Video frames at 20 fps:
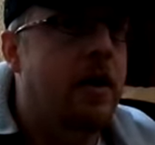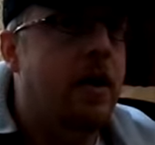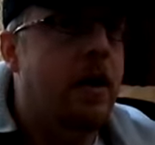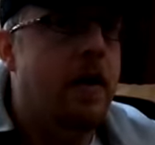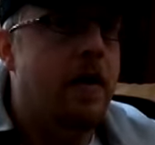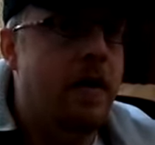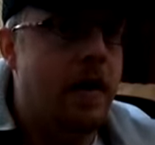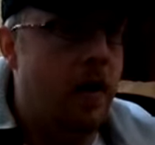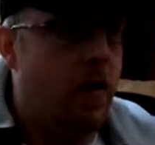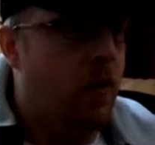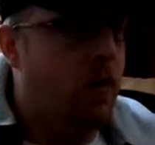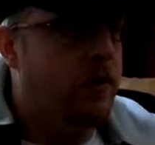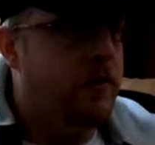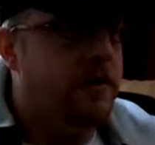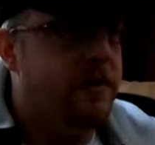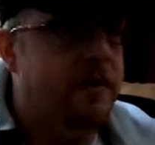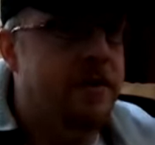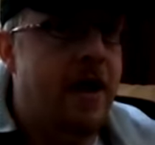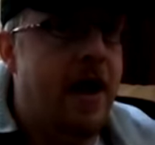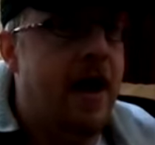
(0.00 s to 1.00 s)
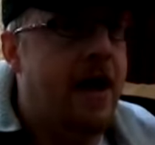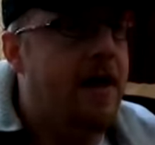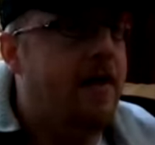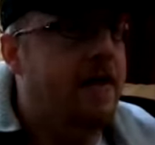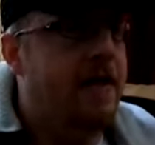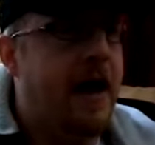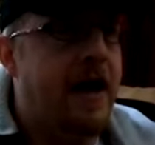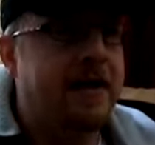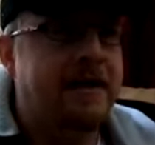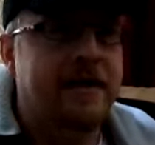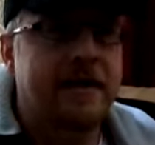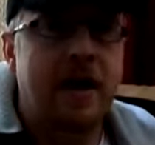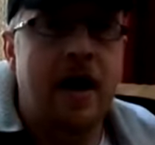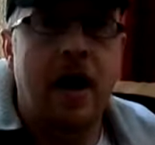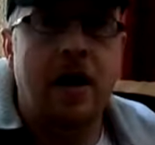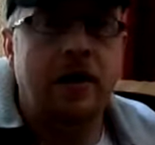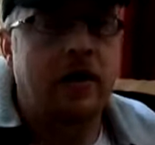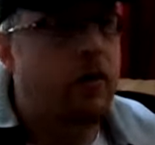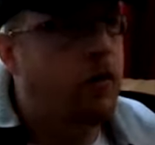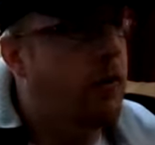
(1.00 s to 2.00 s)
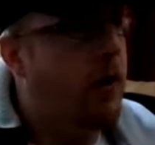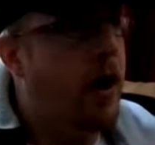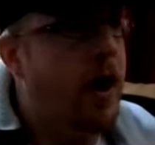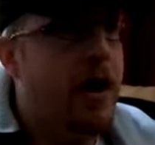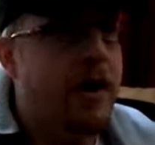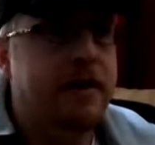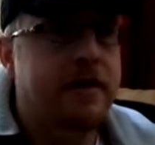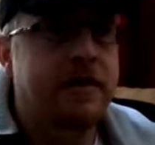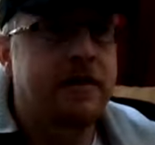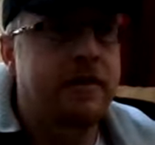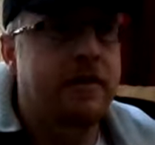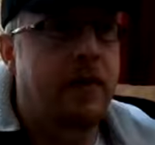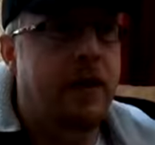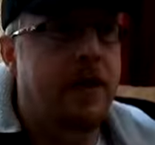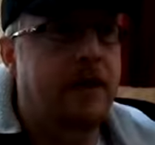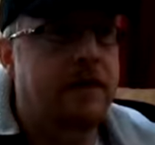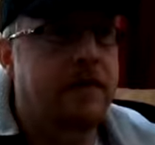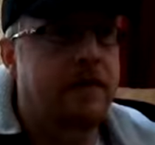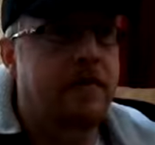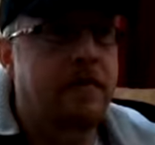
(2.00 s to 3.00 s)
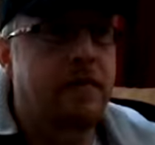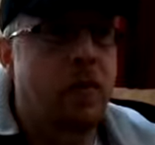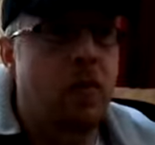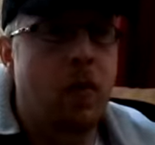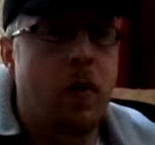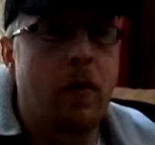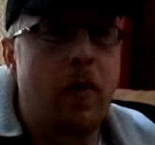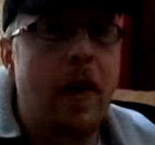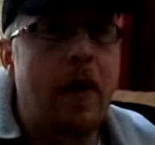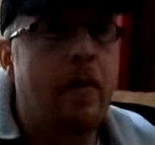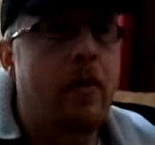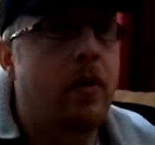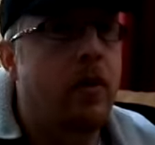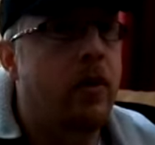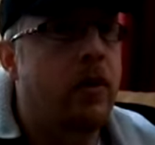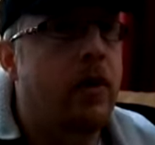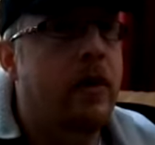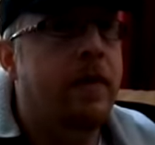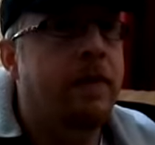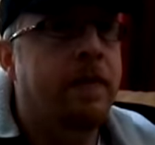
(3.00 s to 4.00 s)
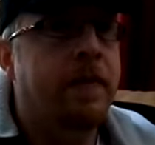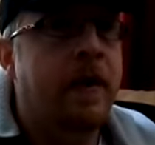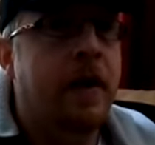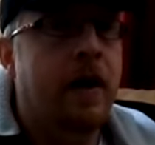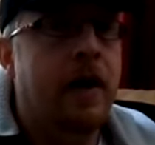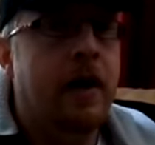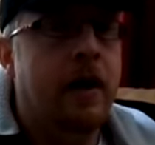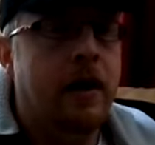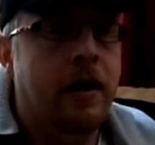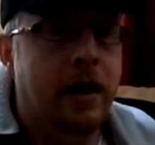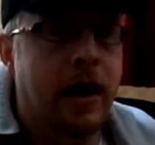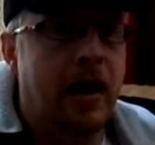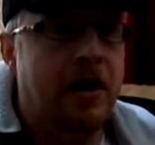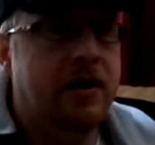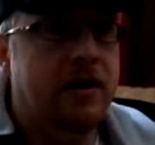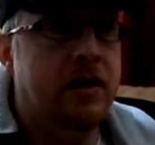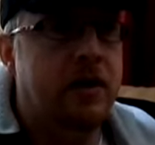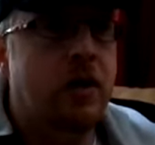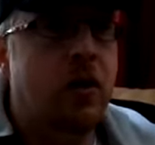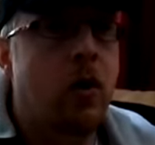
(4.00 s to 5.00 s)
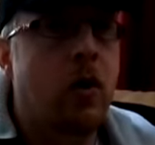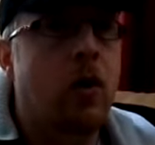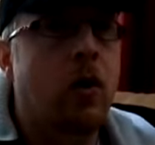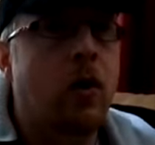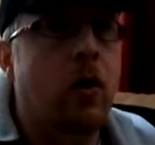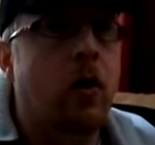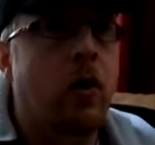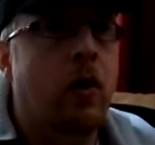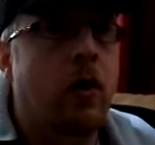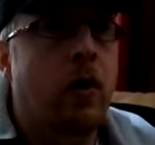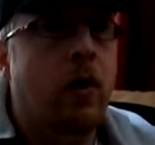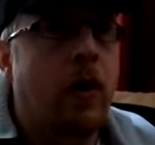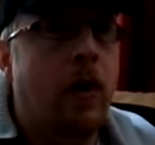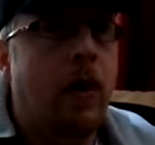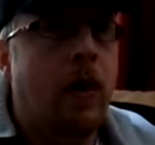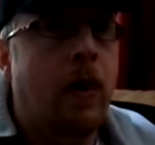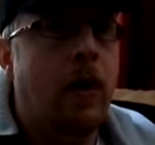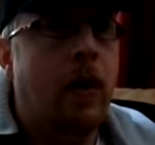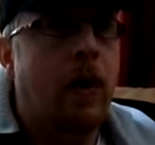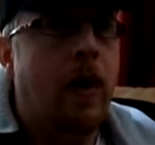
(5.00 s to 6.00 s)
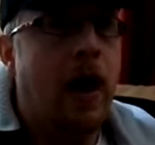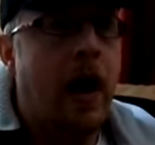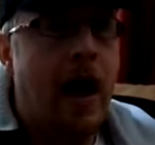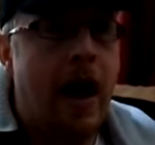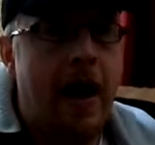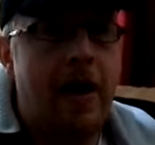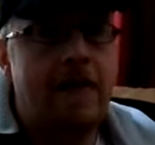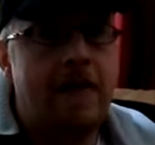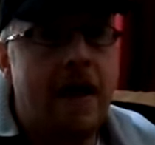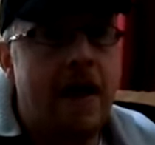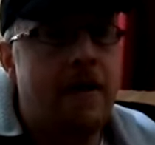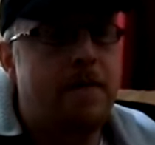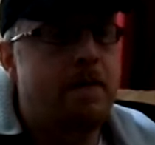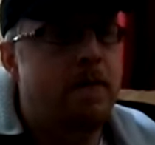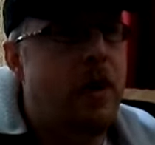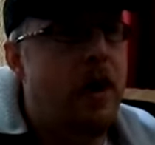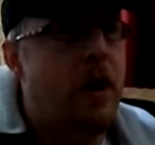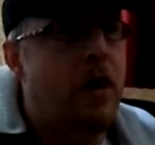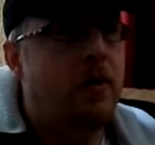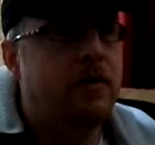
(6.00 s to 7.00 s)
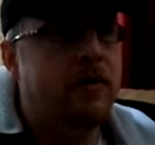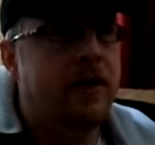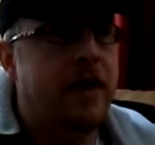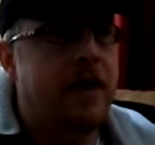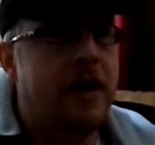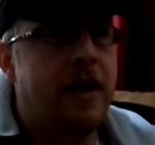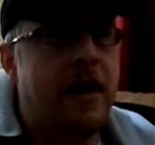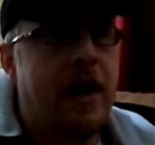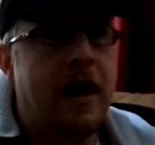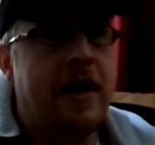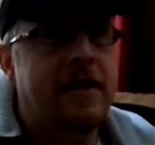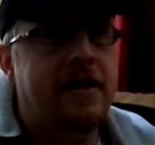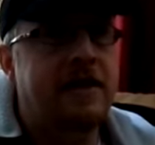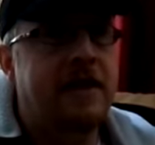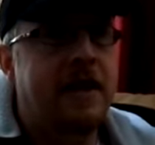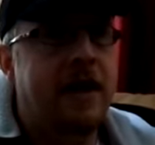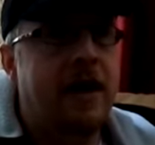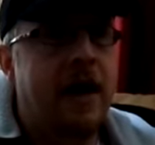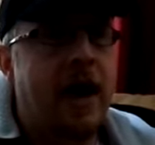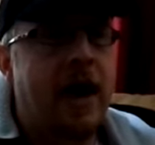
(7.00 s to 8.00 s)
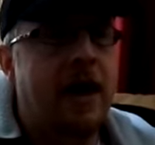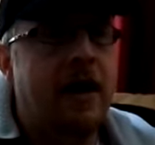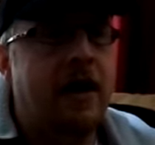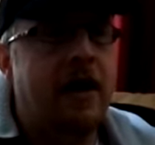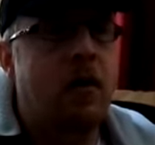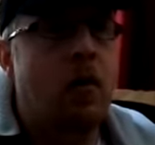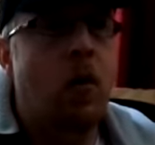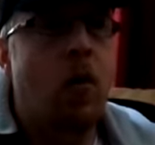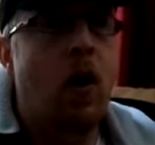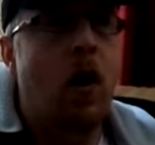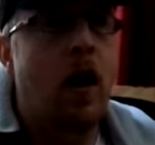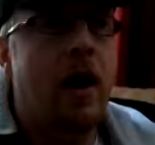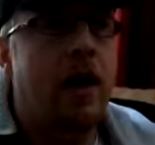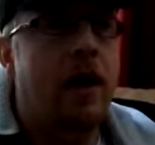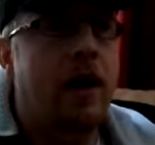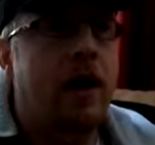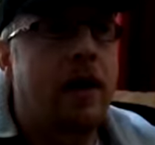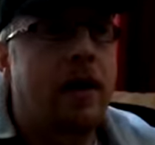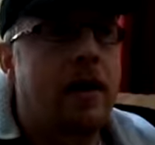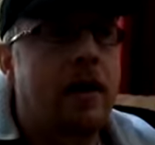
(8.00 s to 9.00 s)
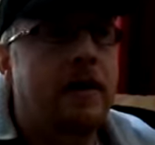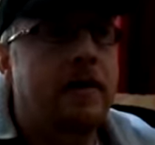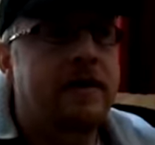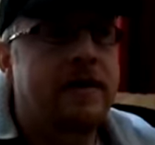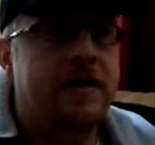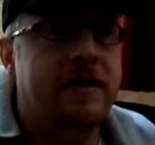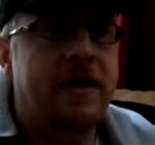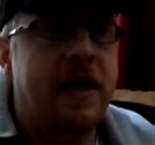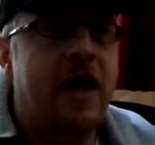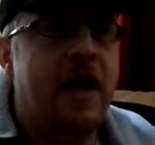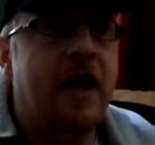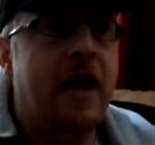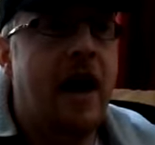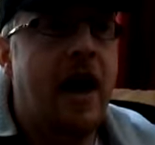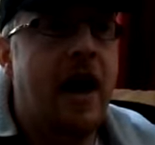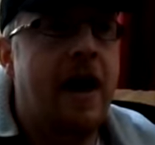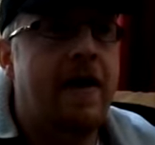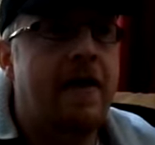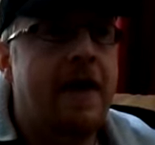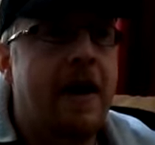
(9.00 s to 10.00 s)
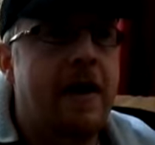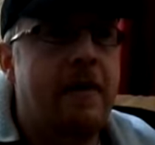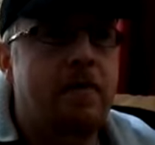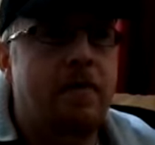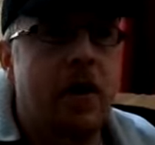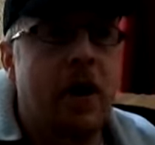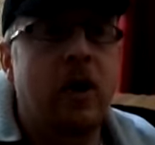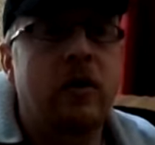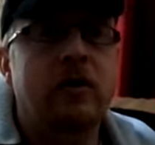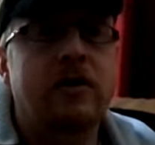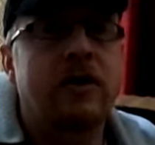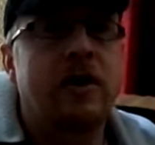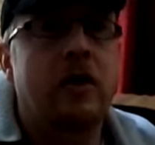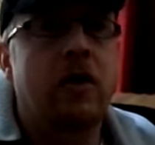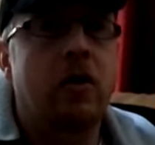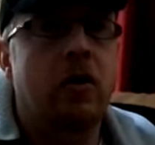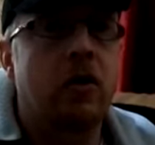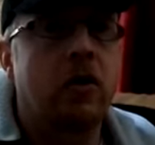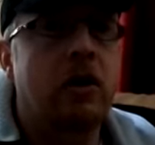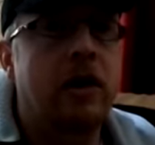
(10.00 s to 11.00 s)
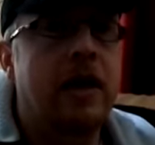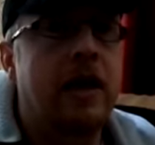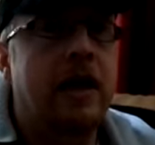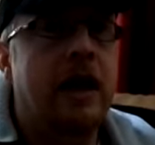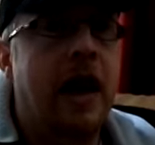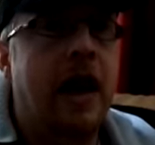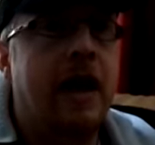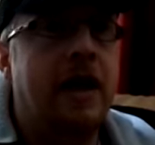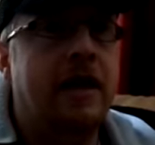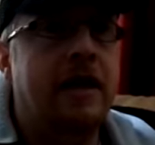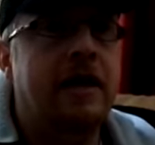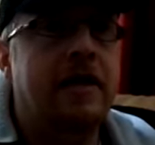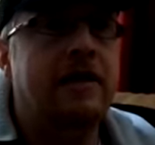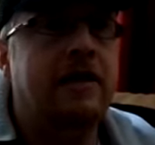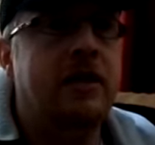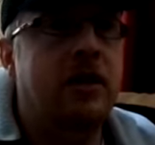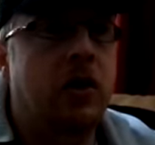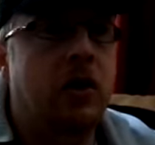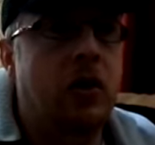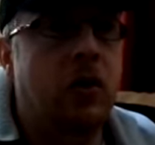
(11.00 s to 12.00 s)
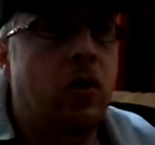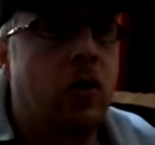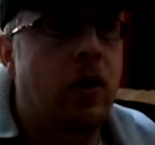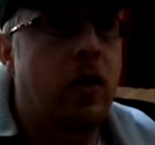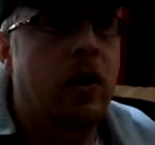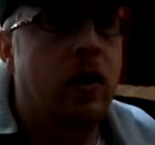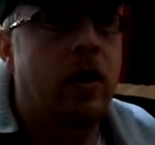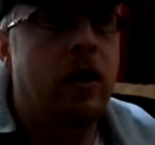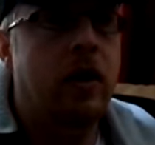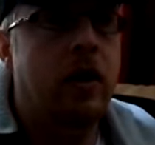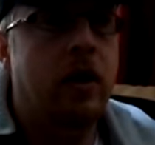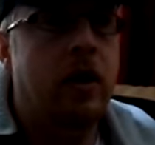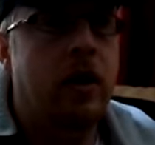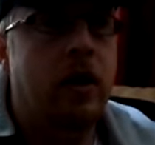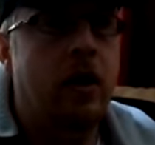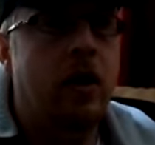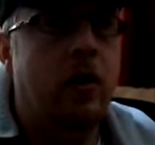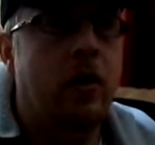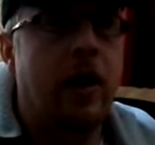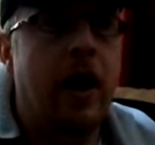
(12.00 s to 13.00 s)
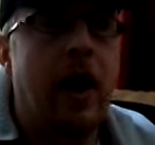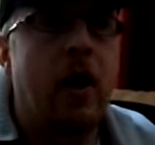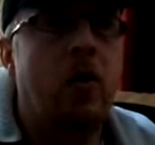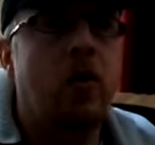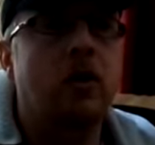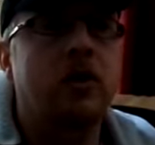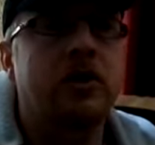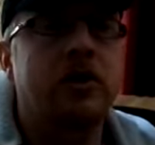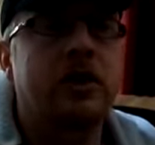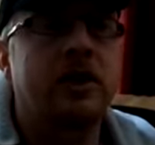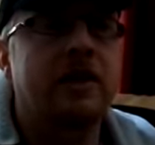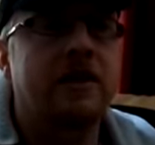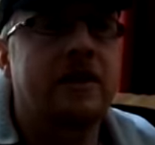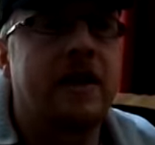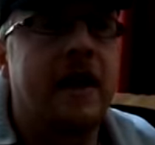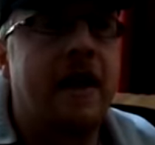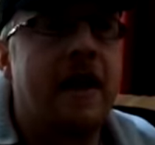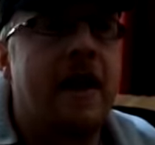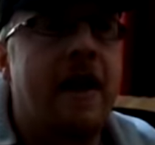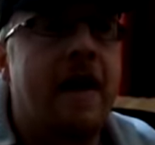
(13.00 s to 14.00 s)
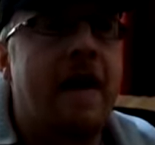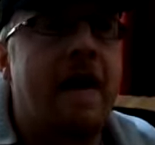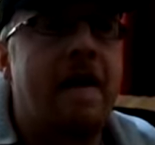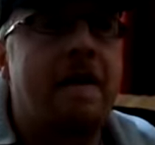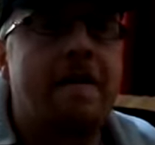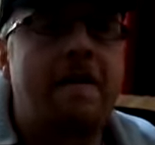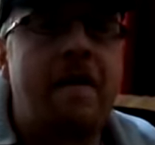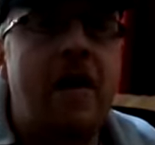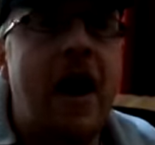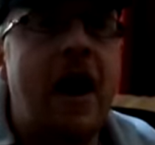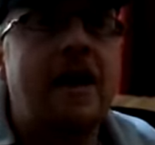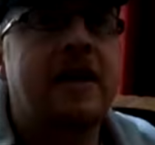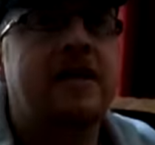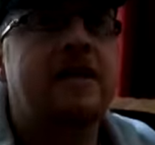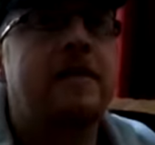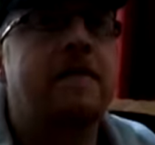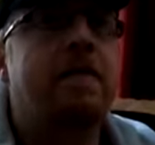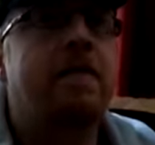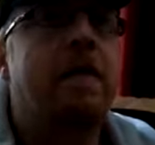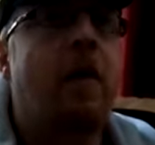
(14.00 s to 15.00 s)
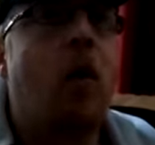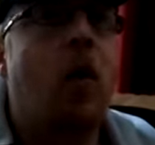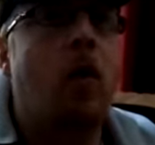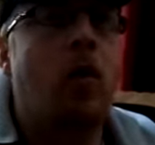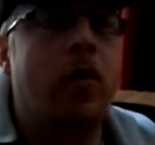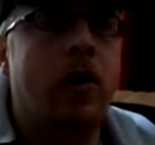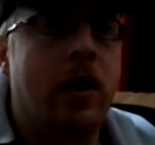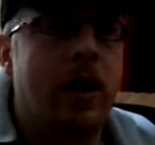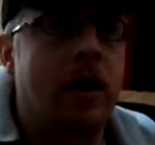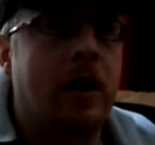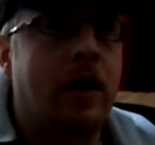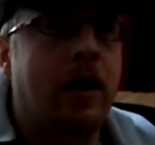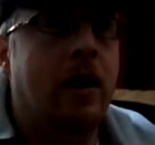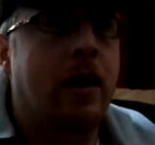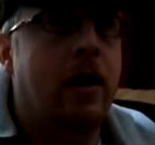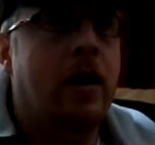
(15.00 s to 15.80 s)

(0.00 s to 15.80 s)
there was that that's not correct because if you remember lex luger had that belt in 1991 sting had that belt in early 92 you know now we're just fast forwarding